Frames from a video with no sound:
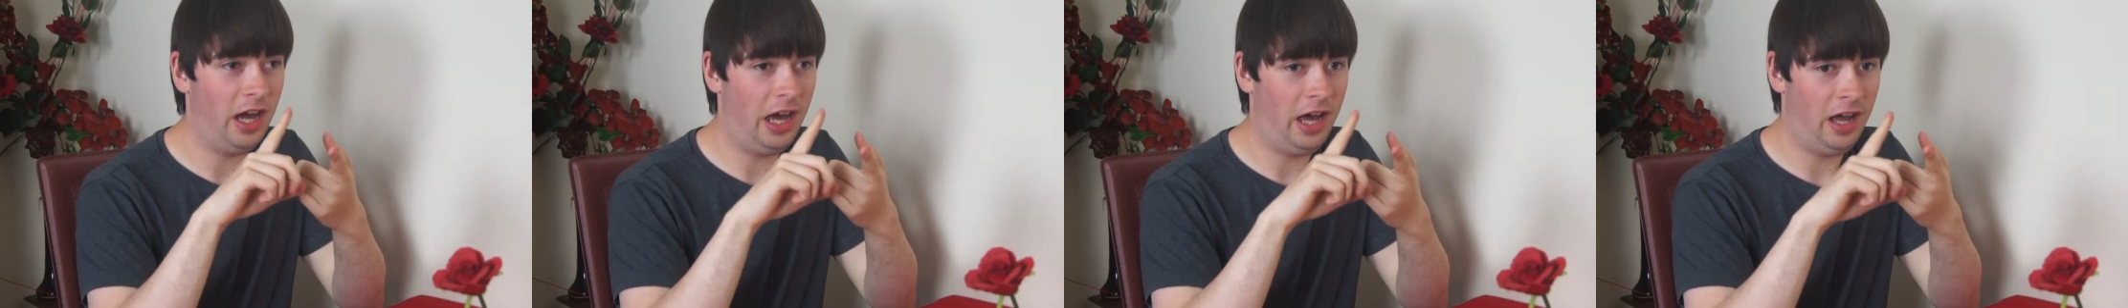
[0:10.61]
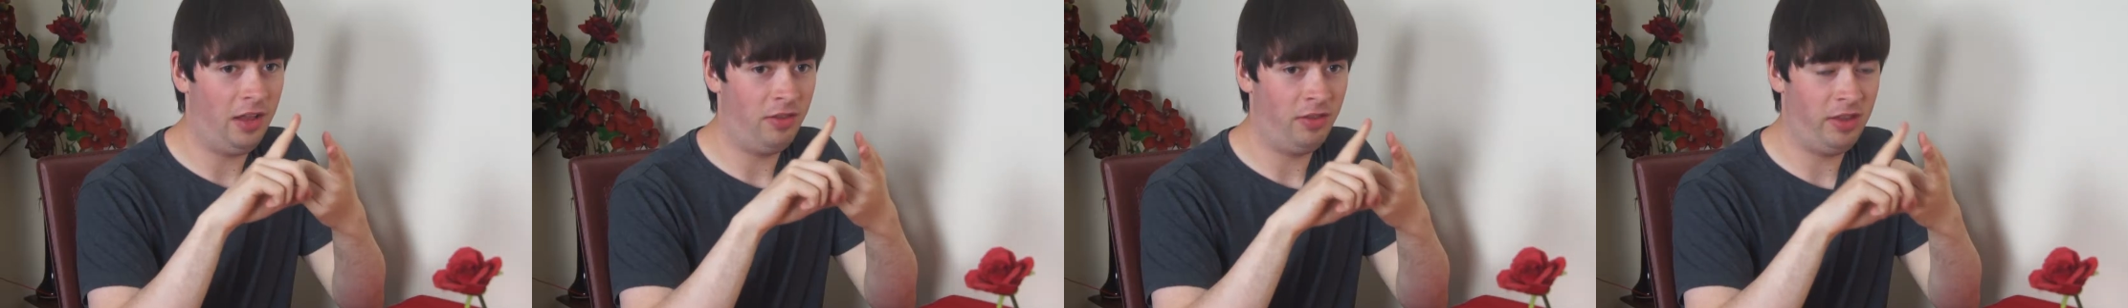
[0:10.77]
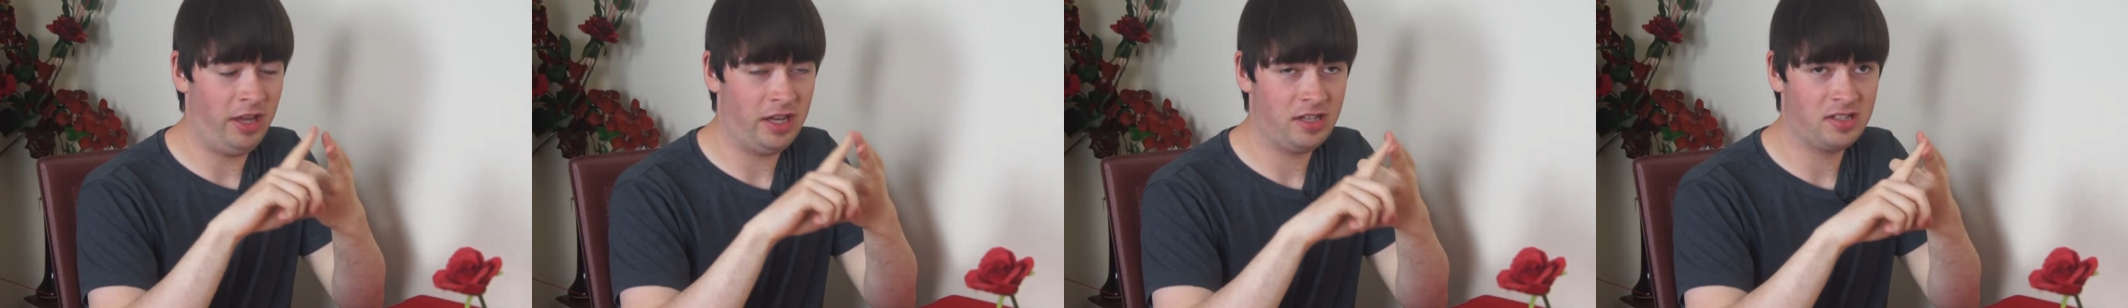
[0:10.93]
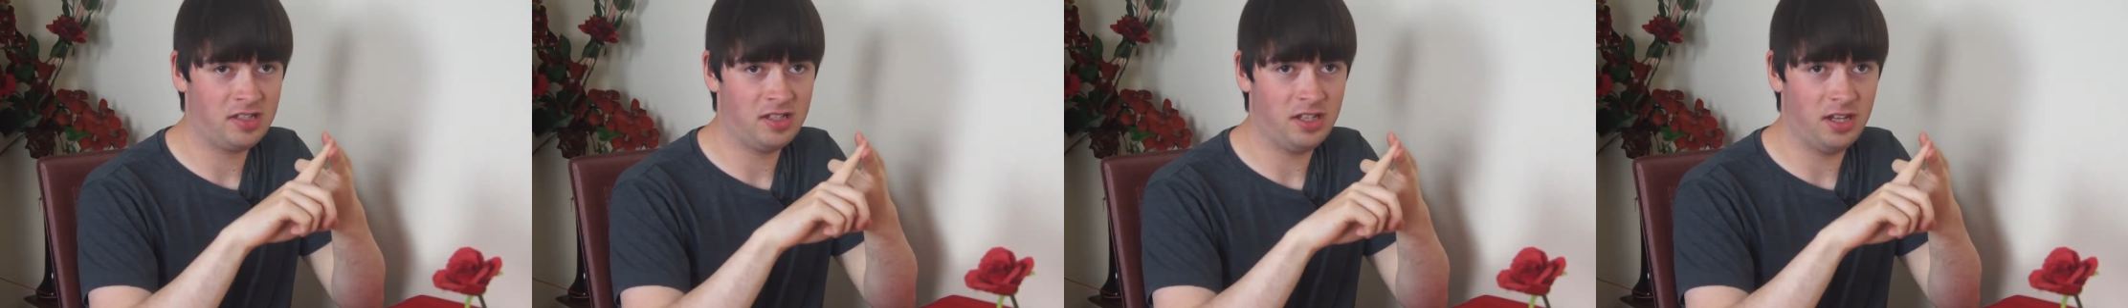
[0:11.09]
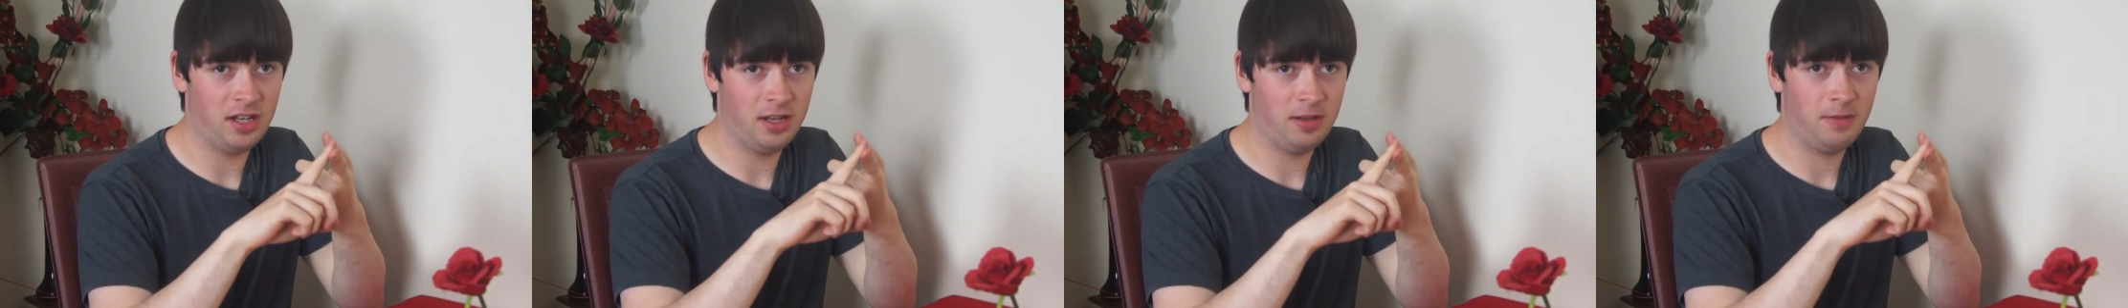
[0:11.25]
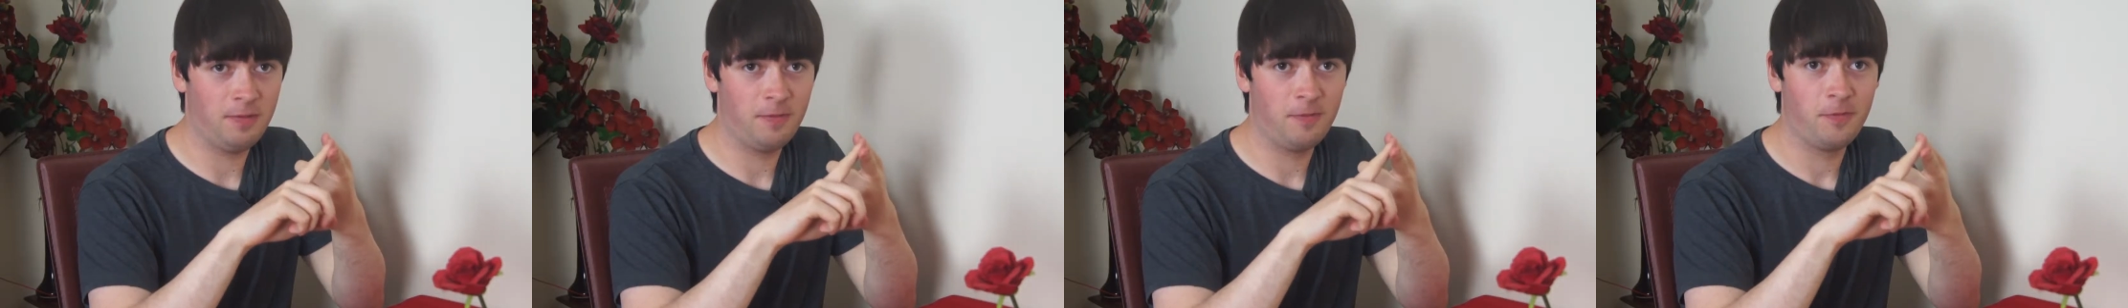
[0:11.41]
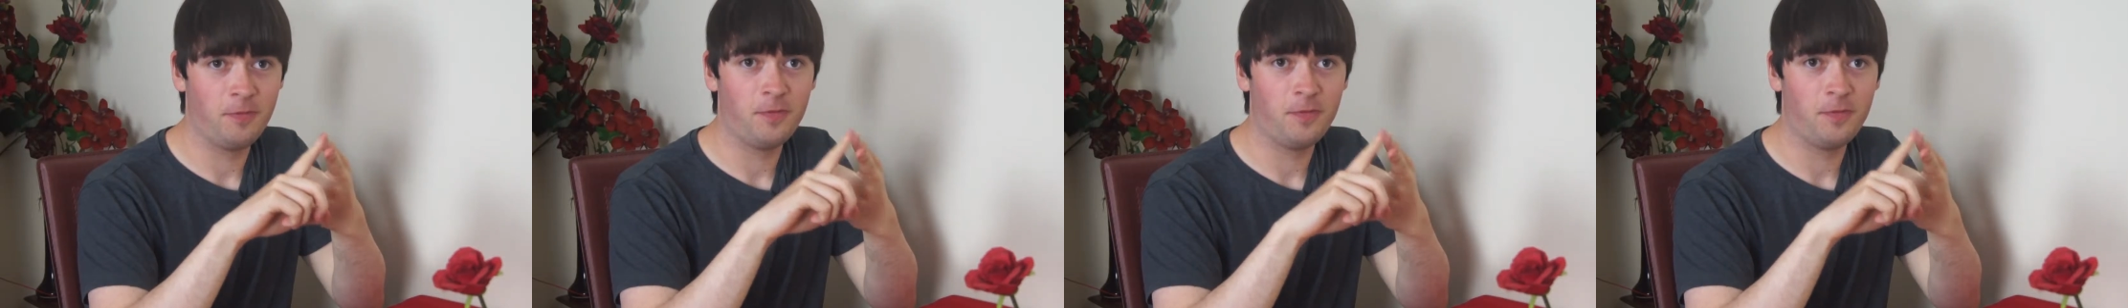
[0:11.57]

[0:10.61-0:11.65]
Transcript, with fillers: and that's it.